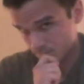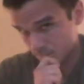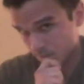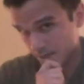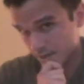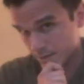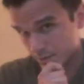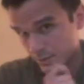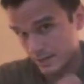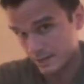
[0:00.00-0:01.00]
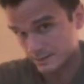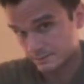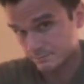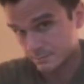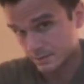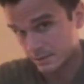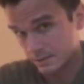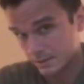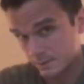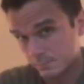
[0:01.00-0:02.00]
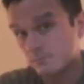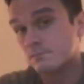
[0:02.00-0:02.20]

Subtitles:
Looking at you, guys. Looking at you.